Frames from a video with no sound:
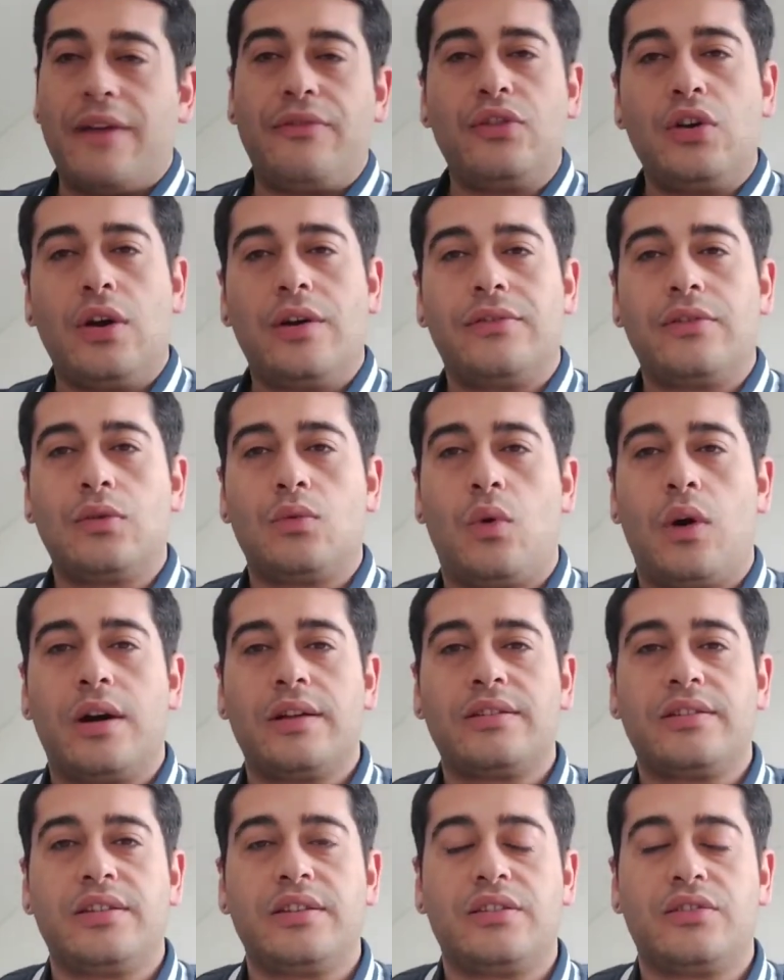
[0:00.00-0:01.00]
Have you ever
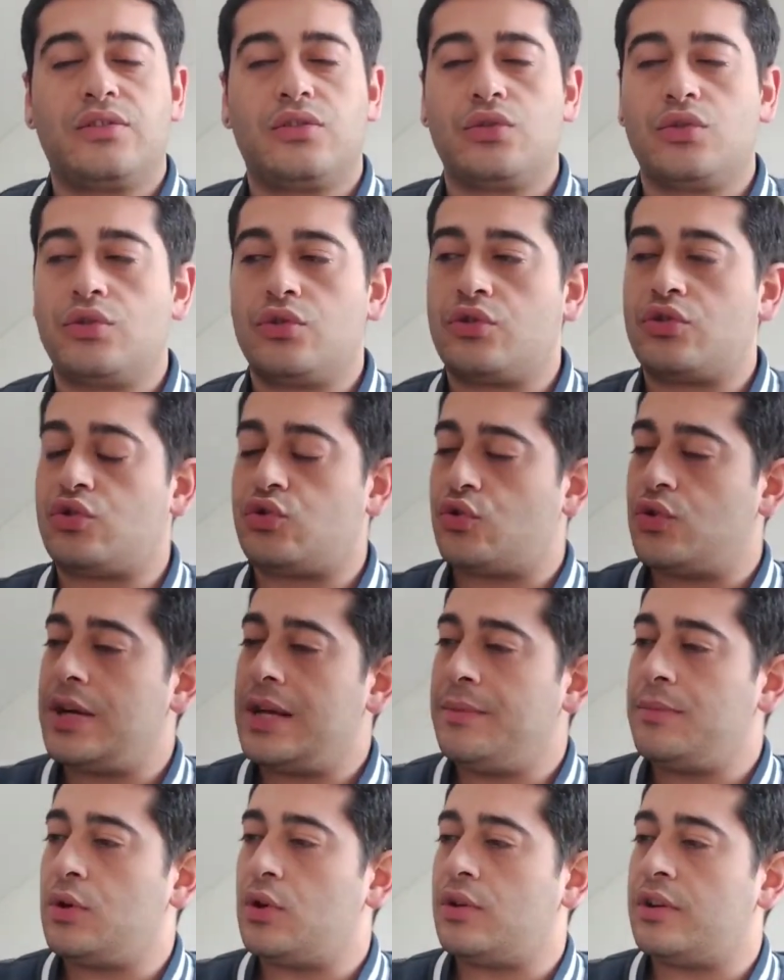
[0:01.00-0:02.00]
wanted to
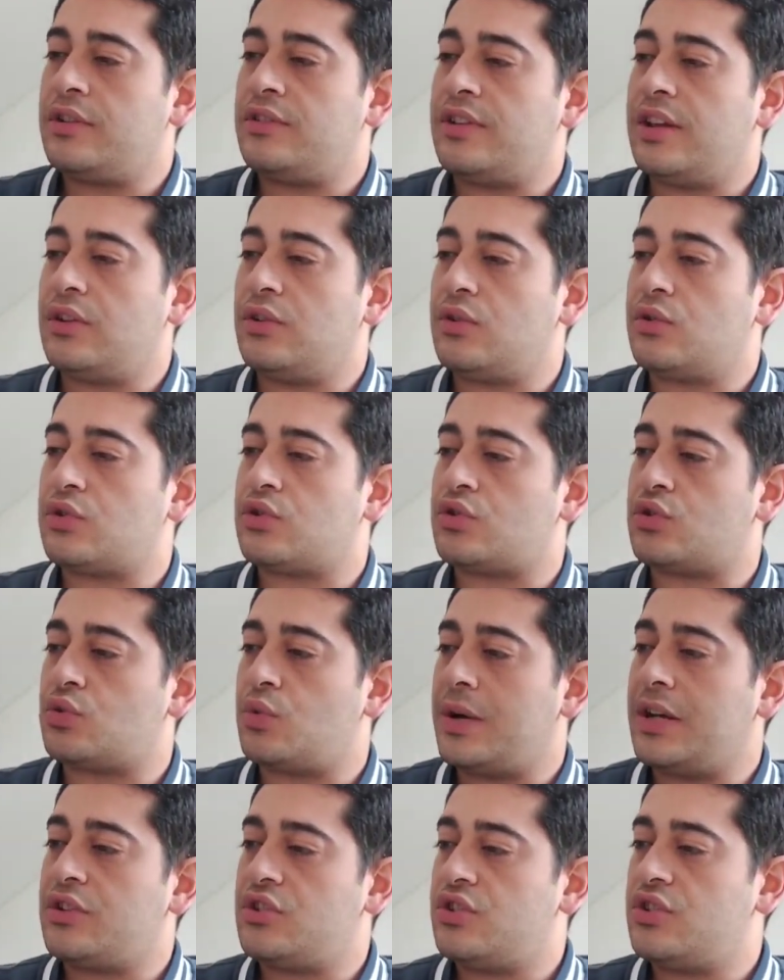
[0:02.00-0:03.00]
stream your Nintendo
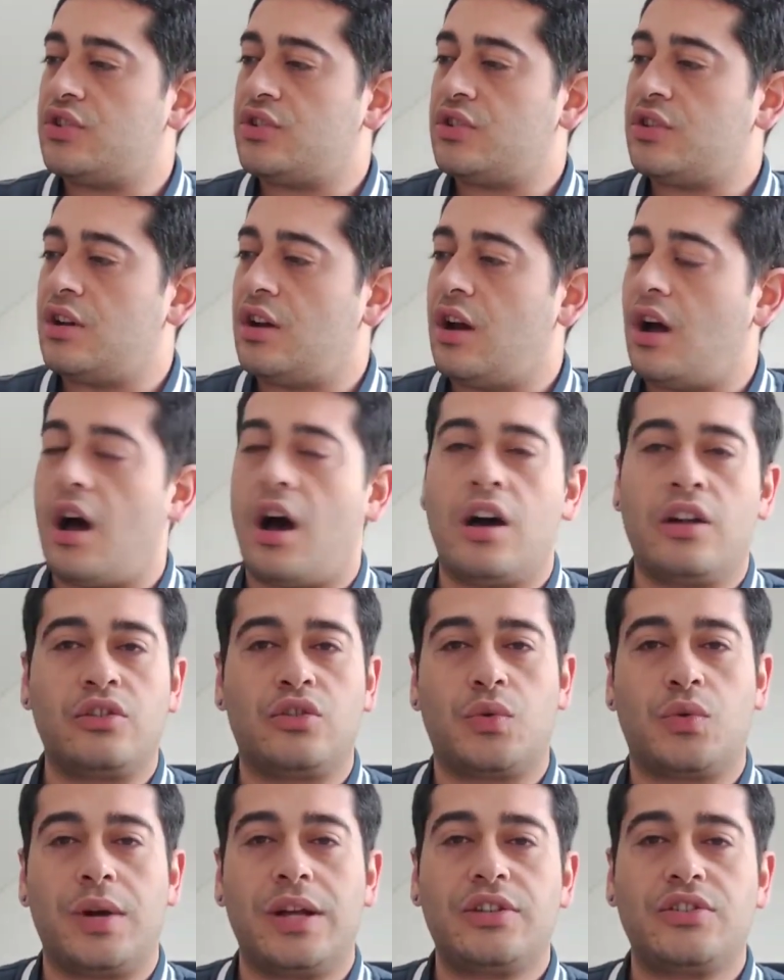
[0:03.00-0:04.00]
Switch
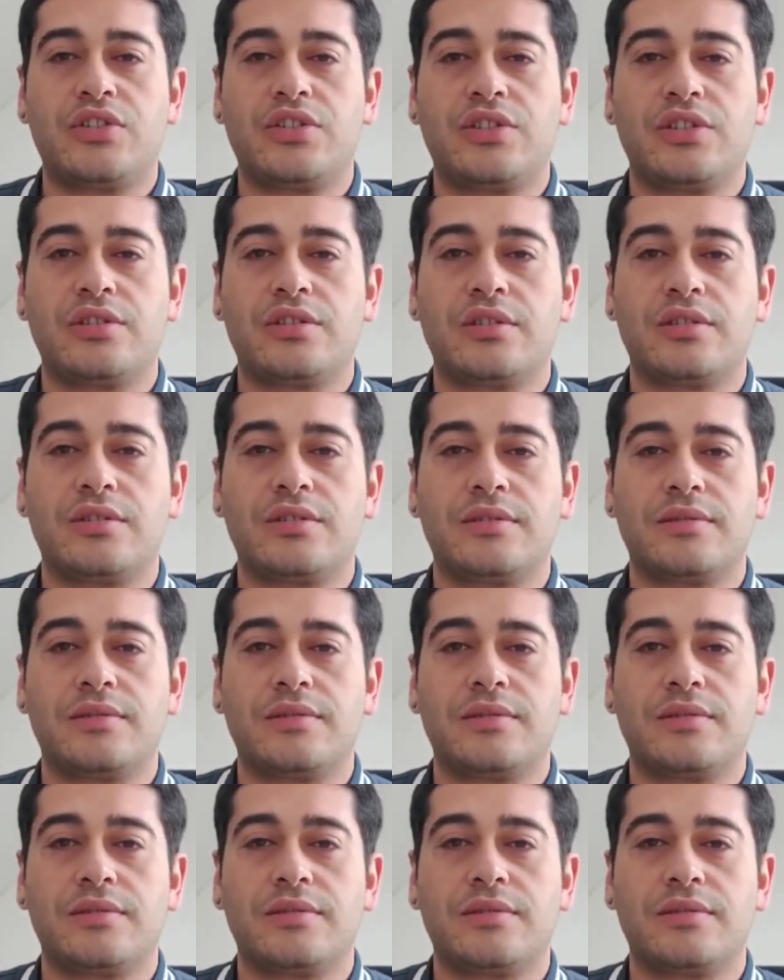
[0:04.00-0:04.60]
on Twitch?